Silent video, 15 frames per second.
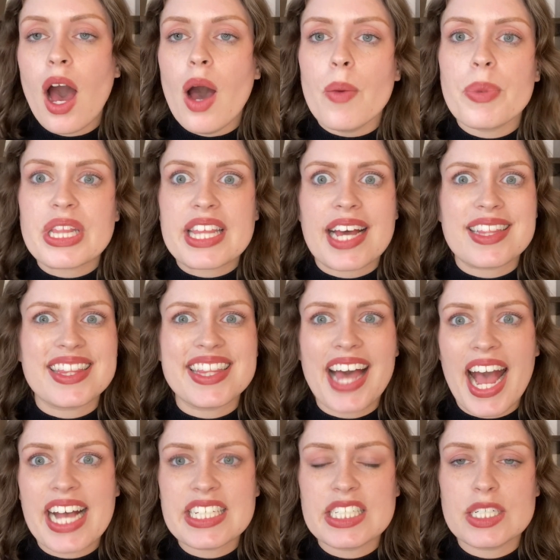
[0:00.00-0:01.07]
but that
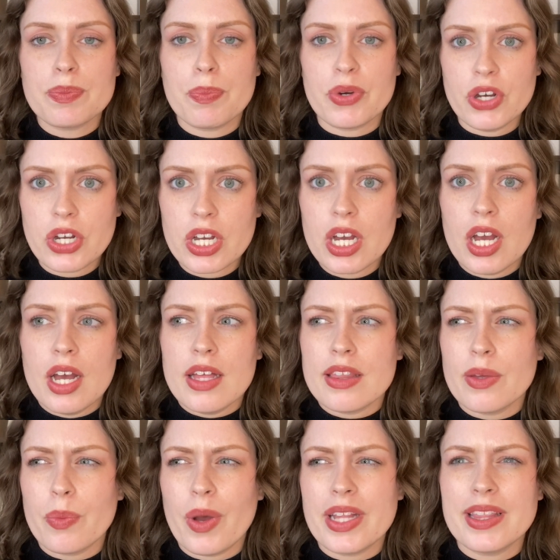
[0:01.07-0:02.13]
last book, the
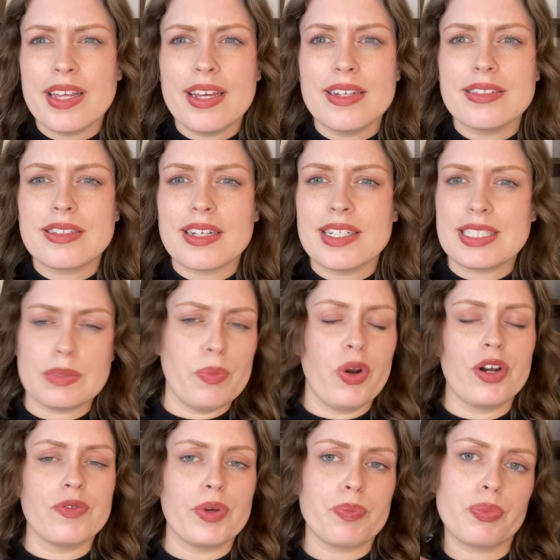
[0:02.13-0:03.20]
one that it's more
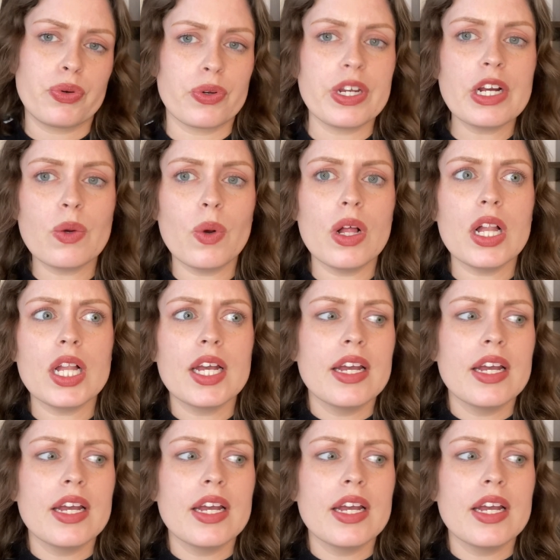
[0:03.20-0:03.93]
of a prequel,